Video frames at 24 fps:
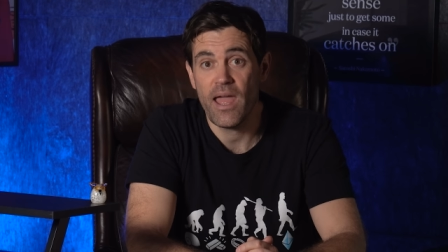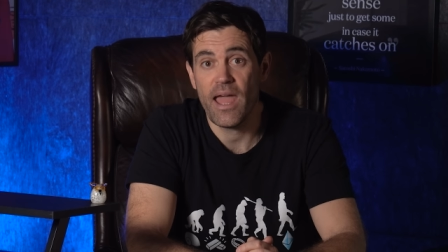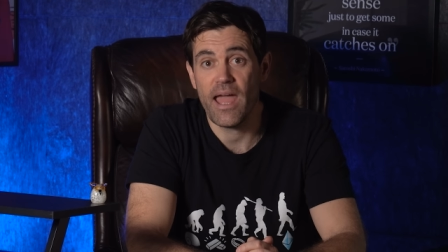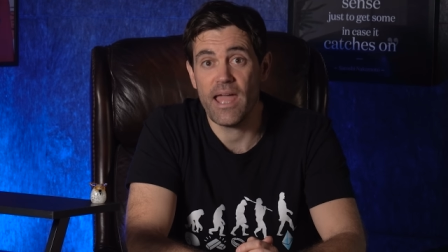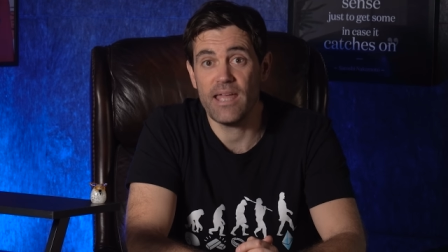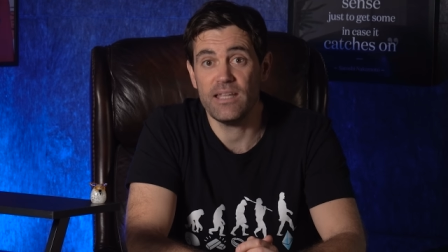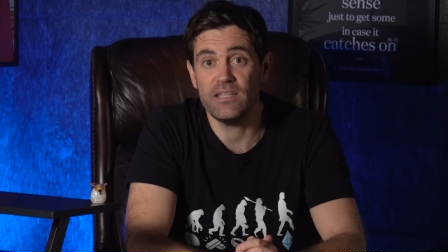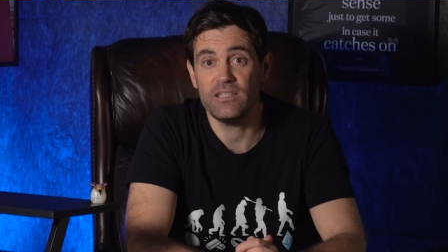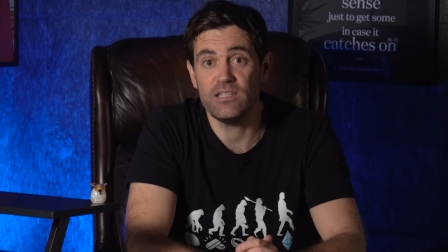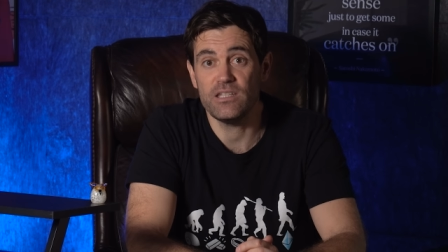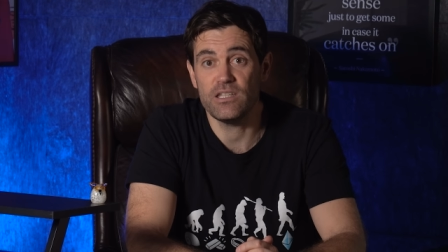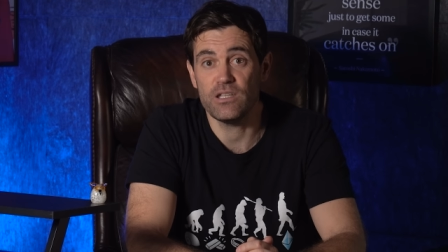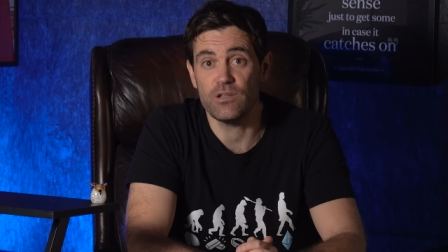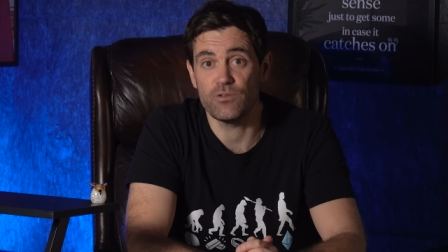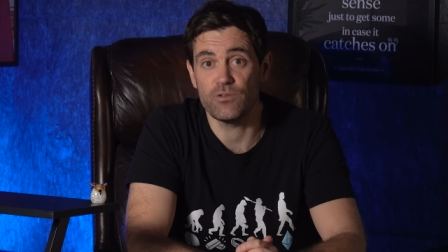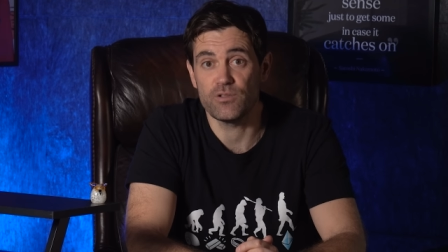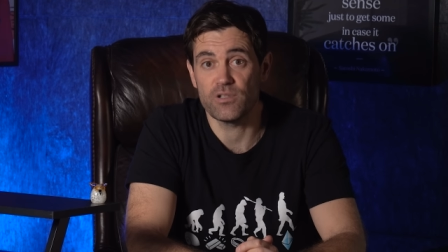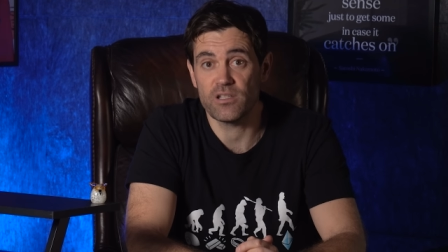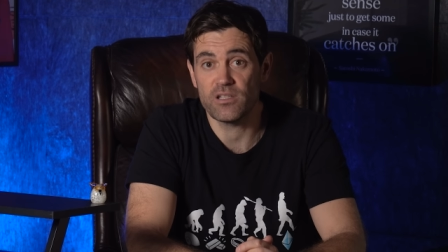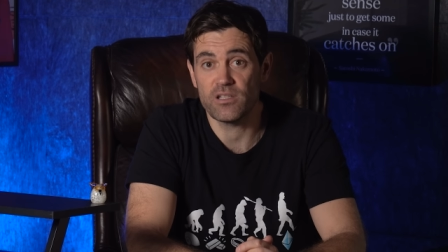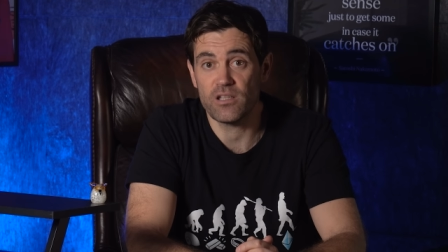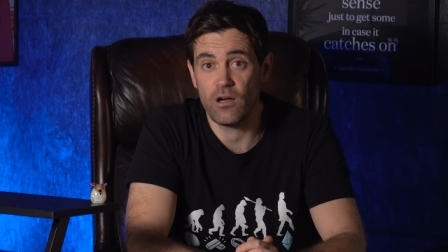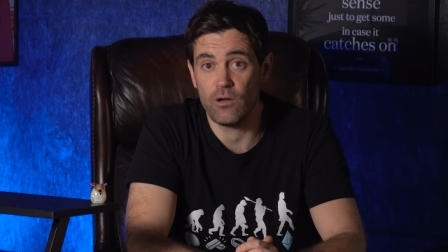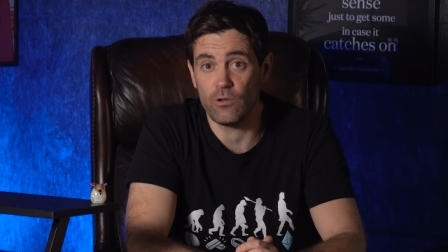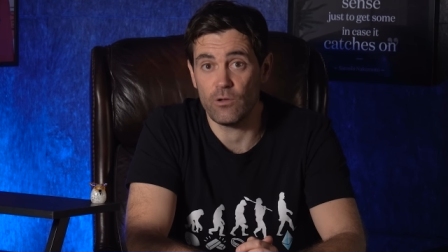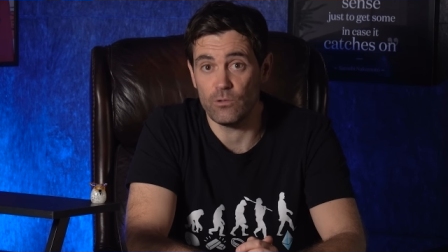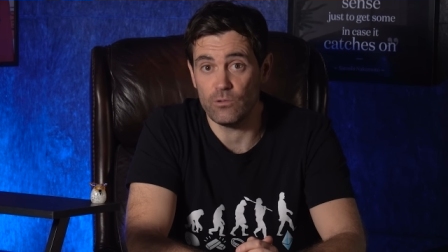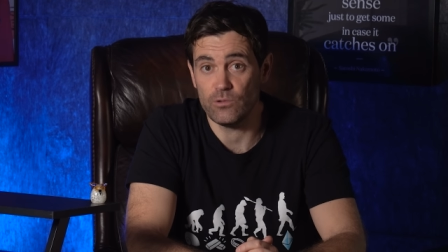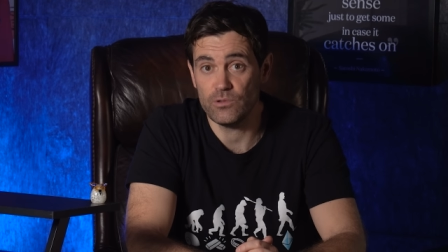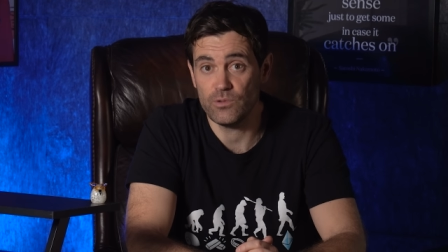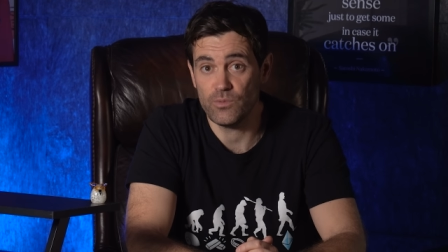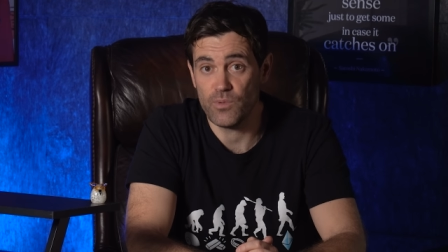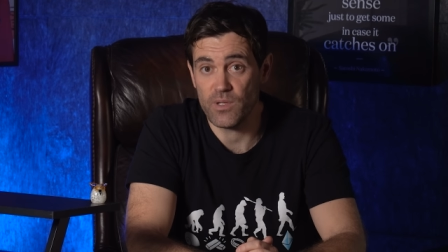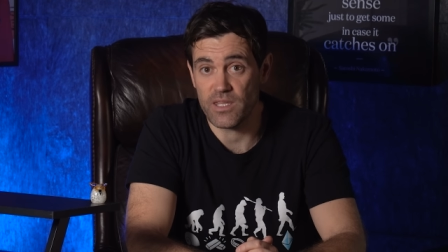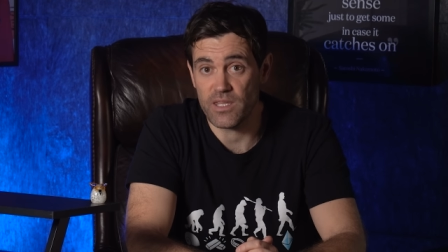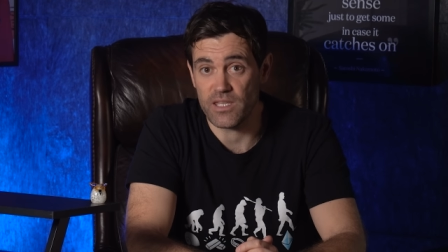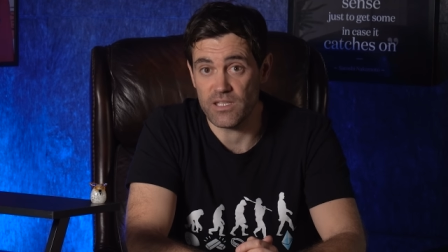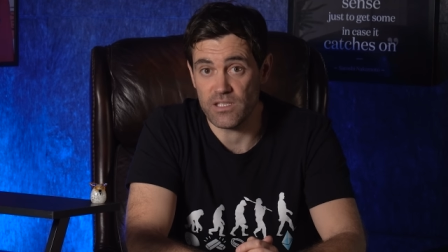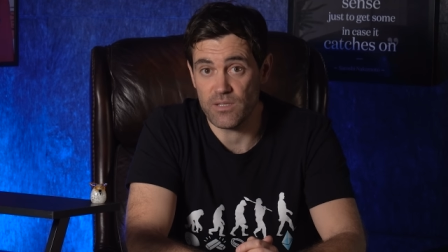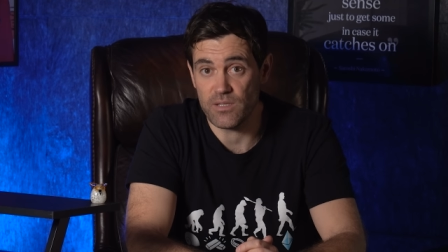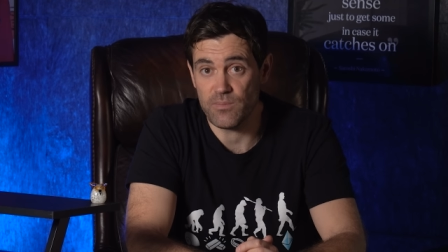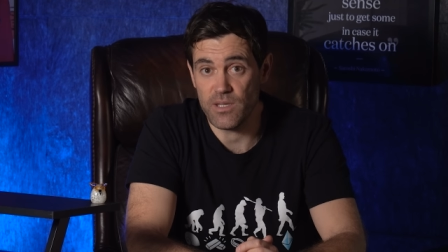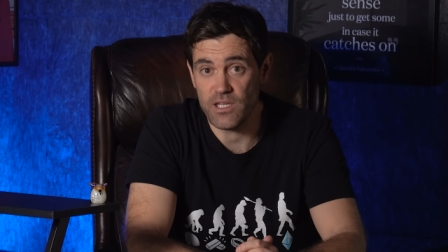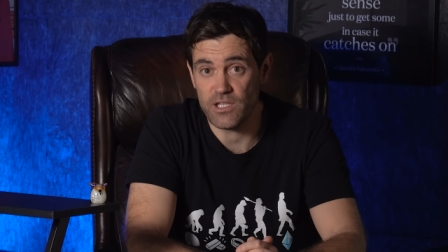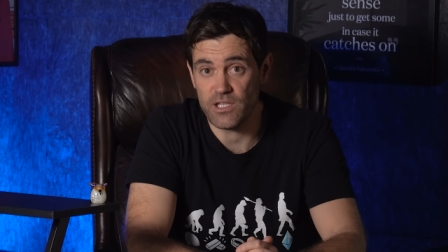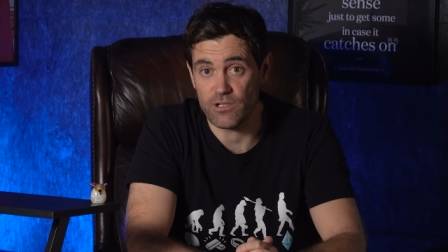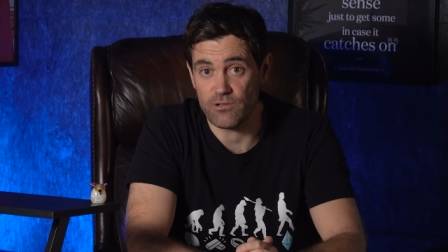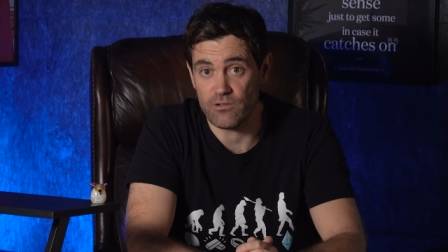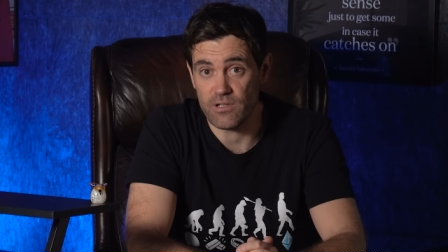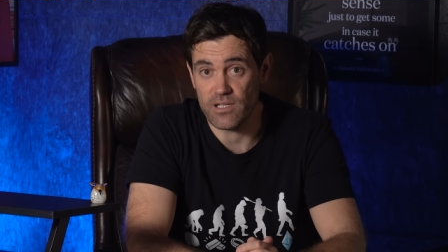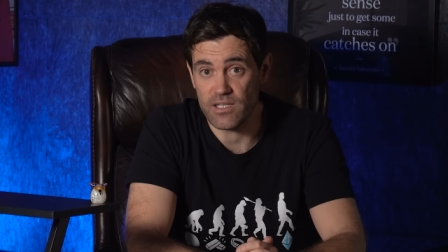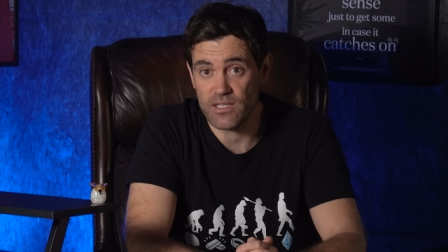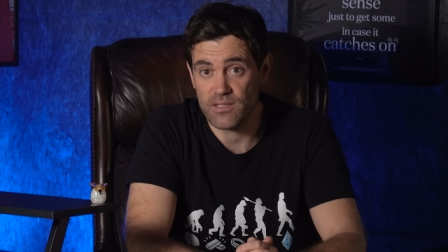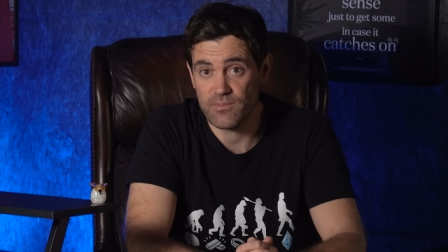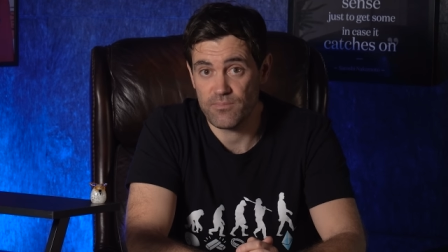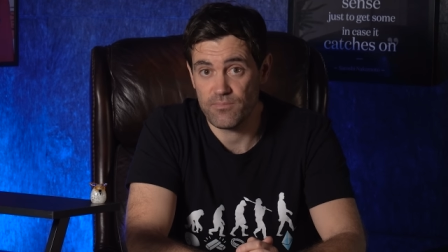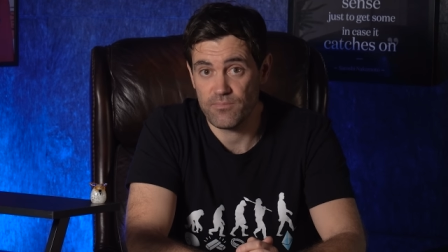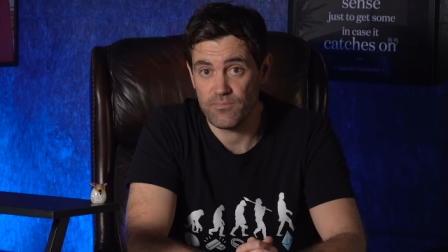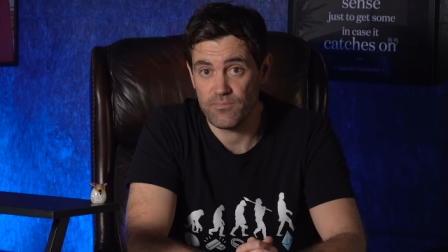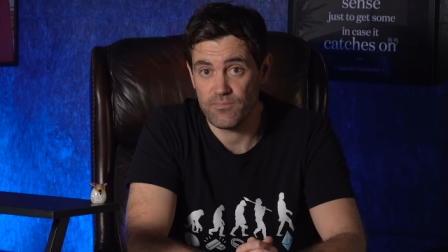end users hold with intermediaries.